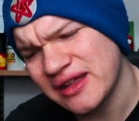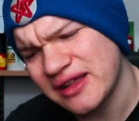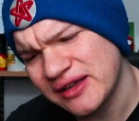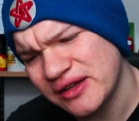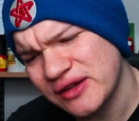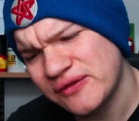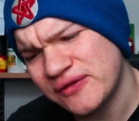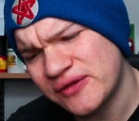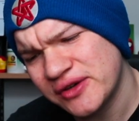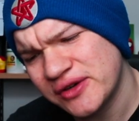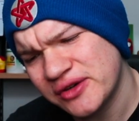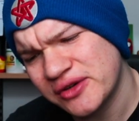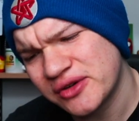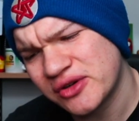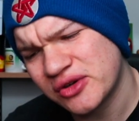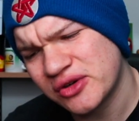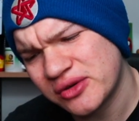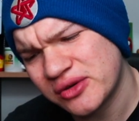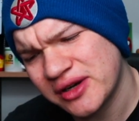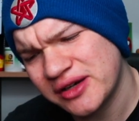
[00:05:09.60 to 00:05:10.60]
Thank you for your
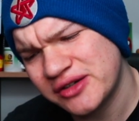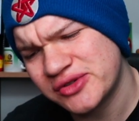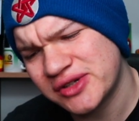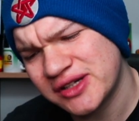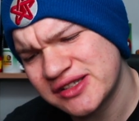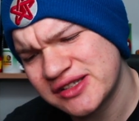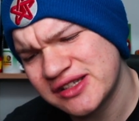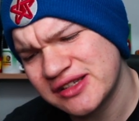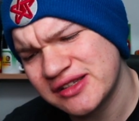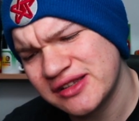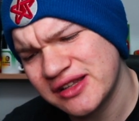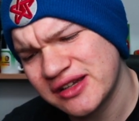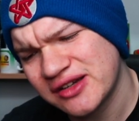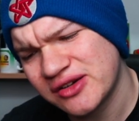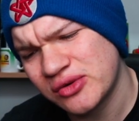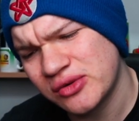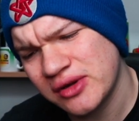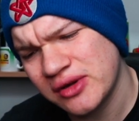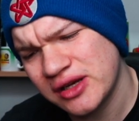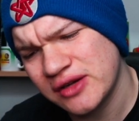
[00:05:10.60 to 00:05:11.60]
interest in the
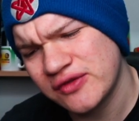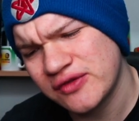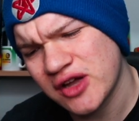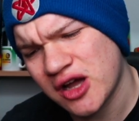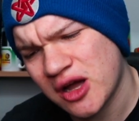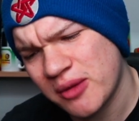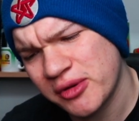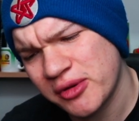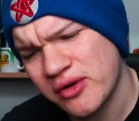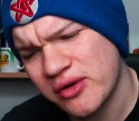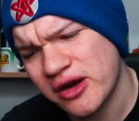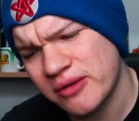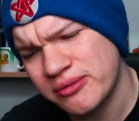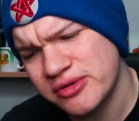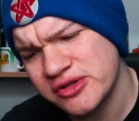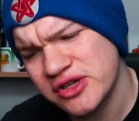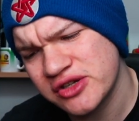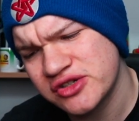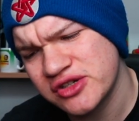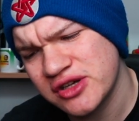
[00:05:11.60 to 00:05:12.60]
creative copywriter
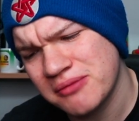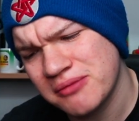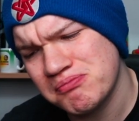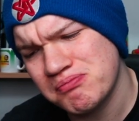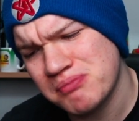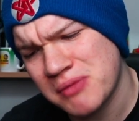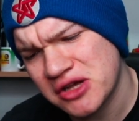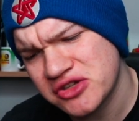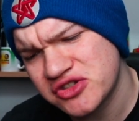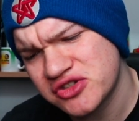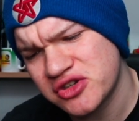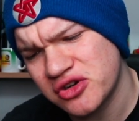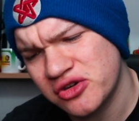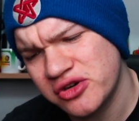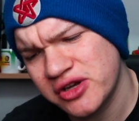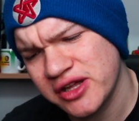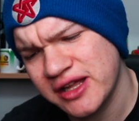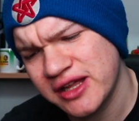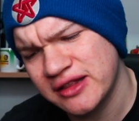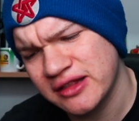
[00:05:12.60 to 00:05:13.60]
position at
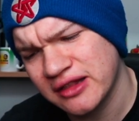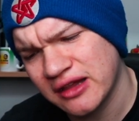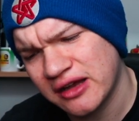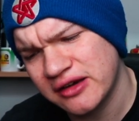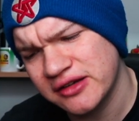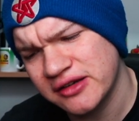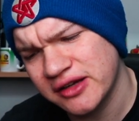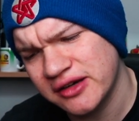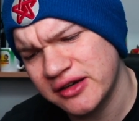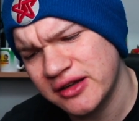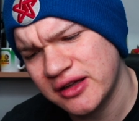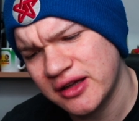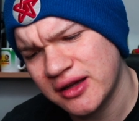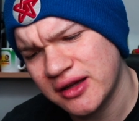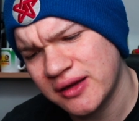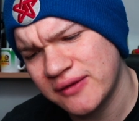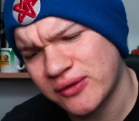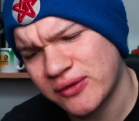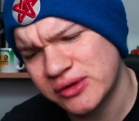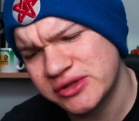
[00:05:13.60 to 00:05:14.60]
Mustard in London.
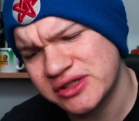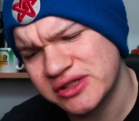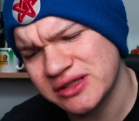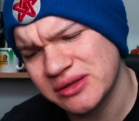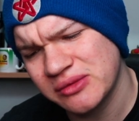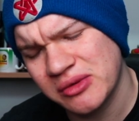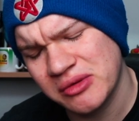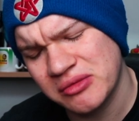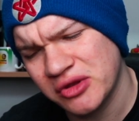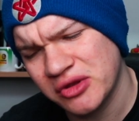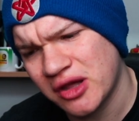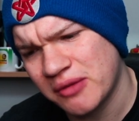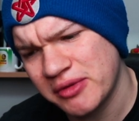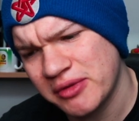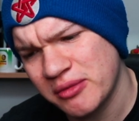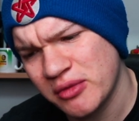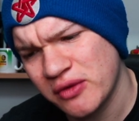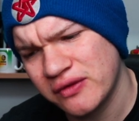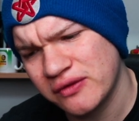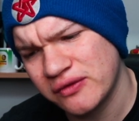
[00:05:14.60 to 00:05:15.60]
Unfortunately, we will not
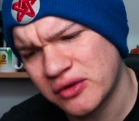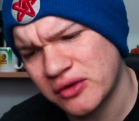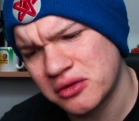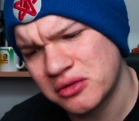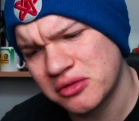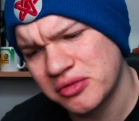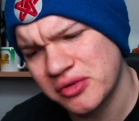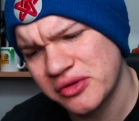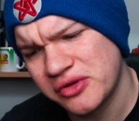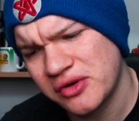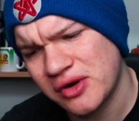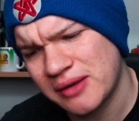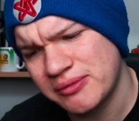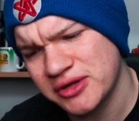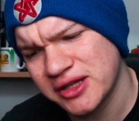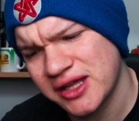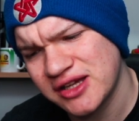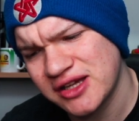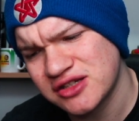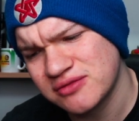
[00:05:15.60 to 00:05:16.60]
be moving forward with your
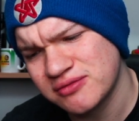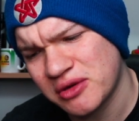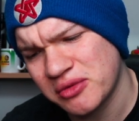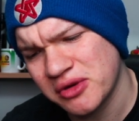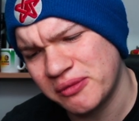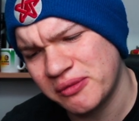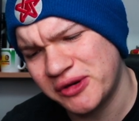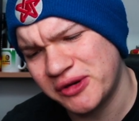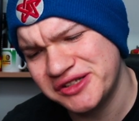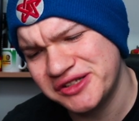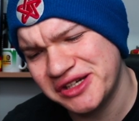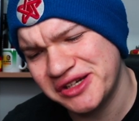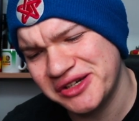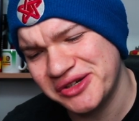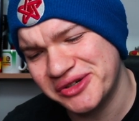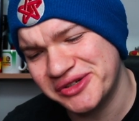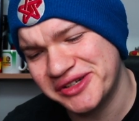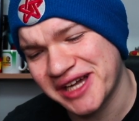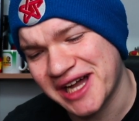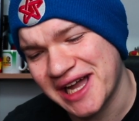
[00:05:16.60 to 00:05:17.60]
application, but we
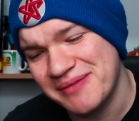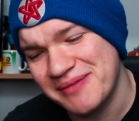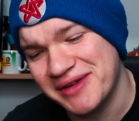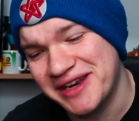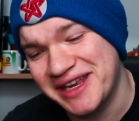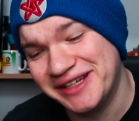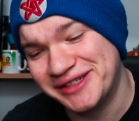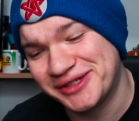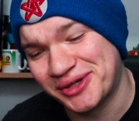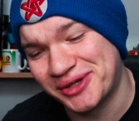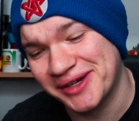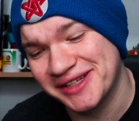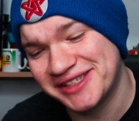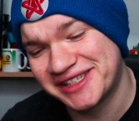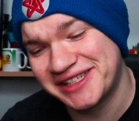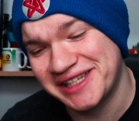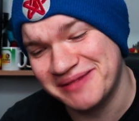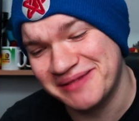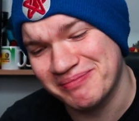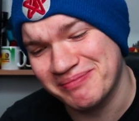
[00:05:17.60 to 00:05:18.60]
appreciate your time and
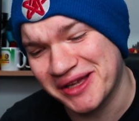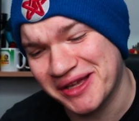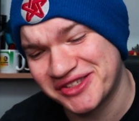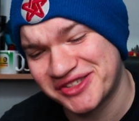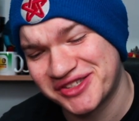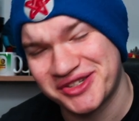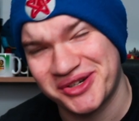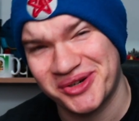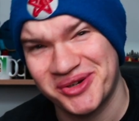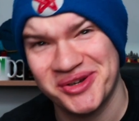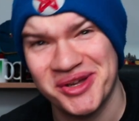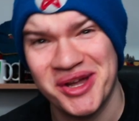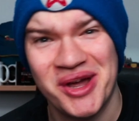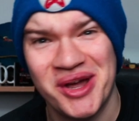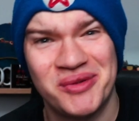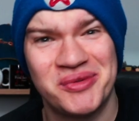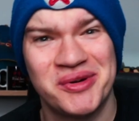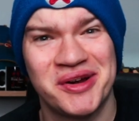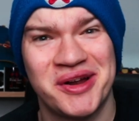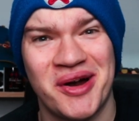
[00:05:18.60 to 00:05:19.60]
interest in Mustard.
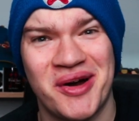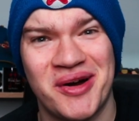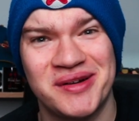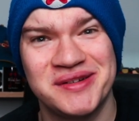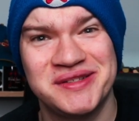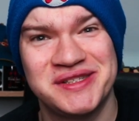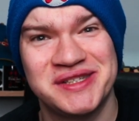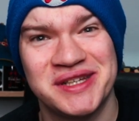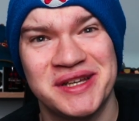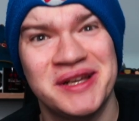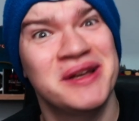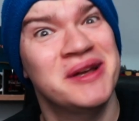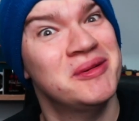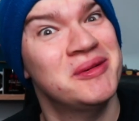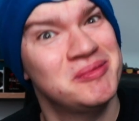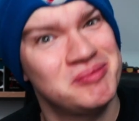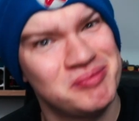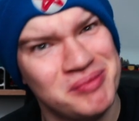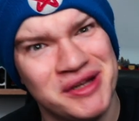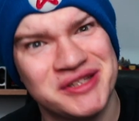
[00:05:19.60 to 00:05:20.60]
Regards,
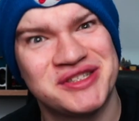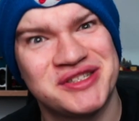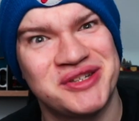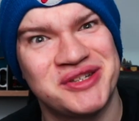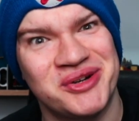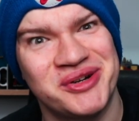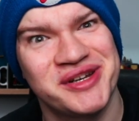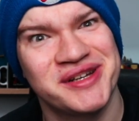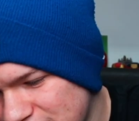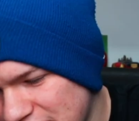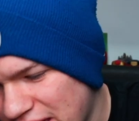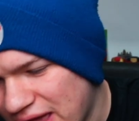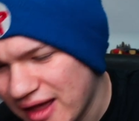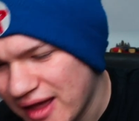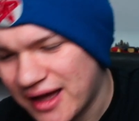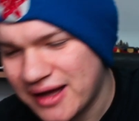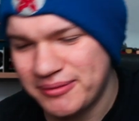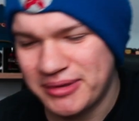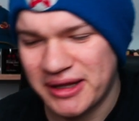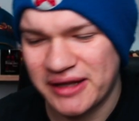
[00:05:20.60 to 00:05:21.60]
mustard.
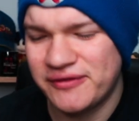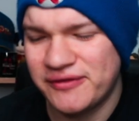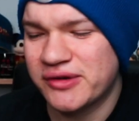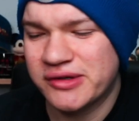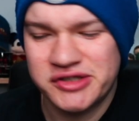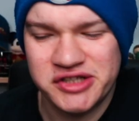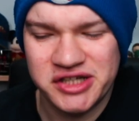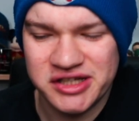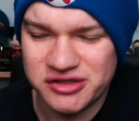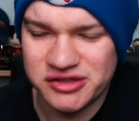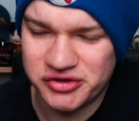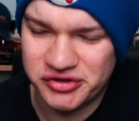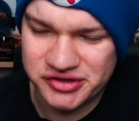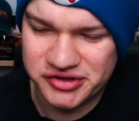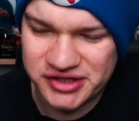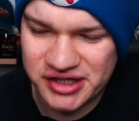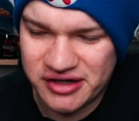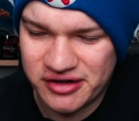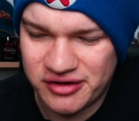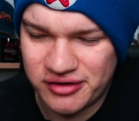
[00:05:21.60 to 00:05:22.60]
I applied for a
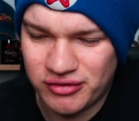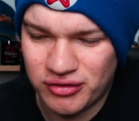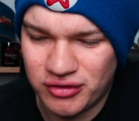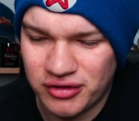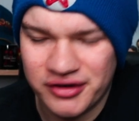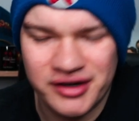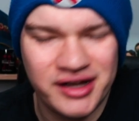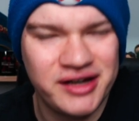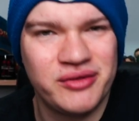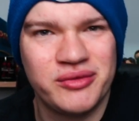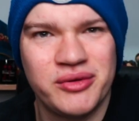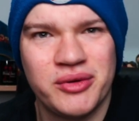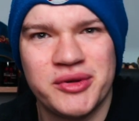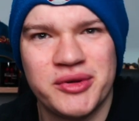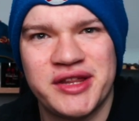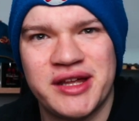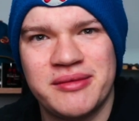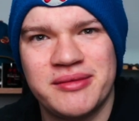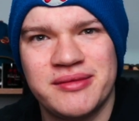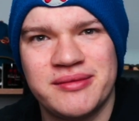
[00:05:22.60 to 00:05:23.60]
children's editor role, and I don't know
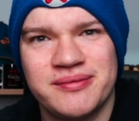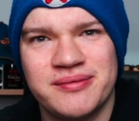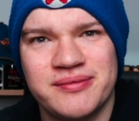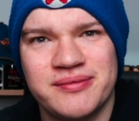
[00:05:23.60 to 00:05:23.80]
what that...